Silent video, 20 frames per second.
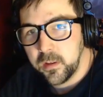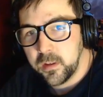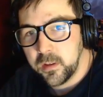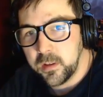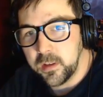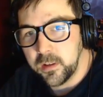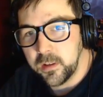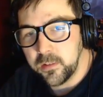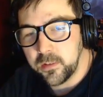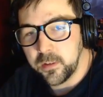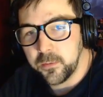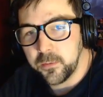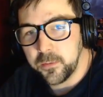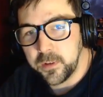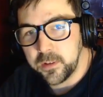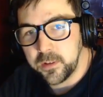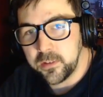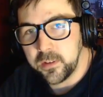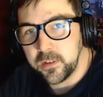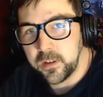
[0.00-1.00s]
He ends up
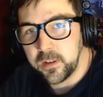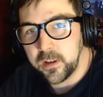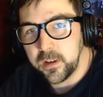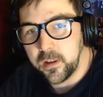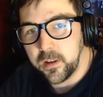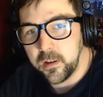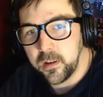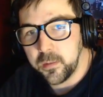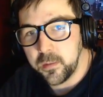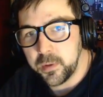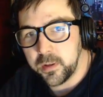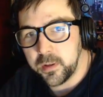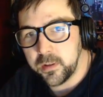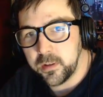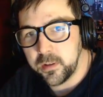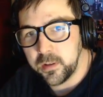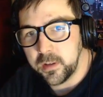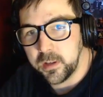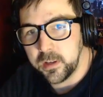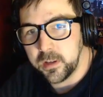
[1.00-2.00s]
fixing it up,
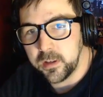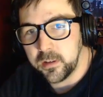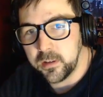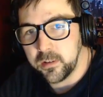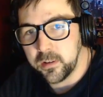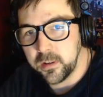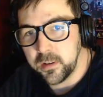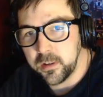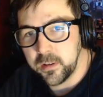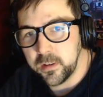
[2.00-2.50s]
and